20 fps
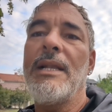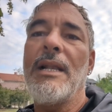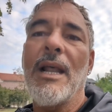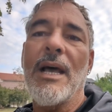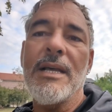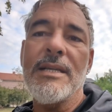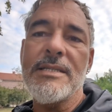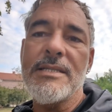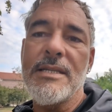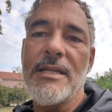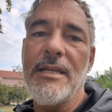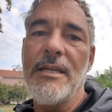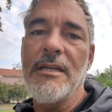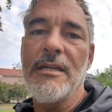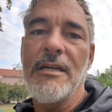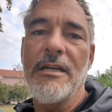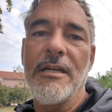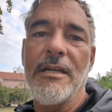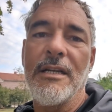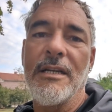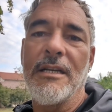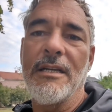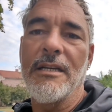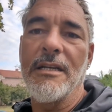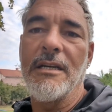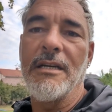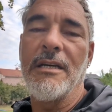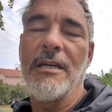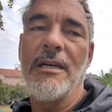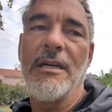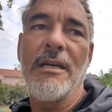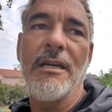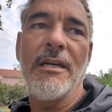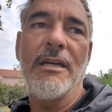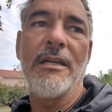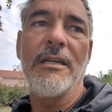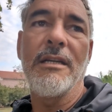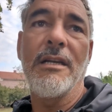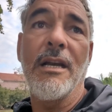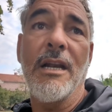last year in the
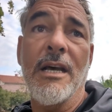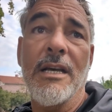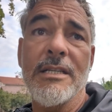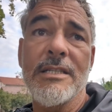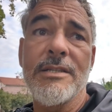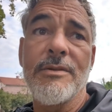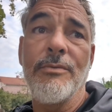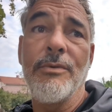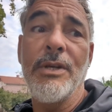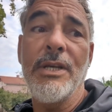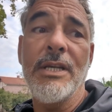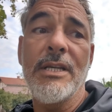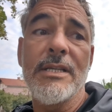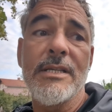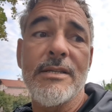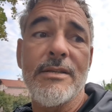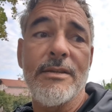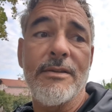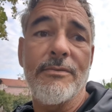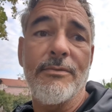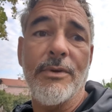last weeks,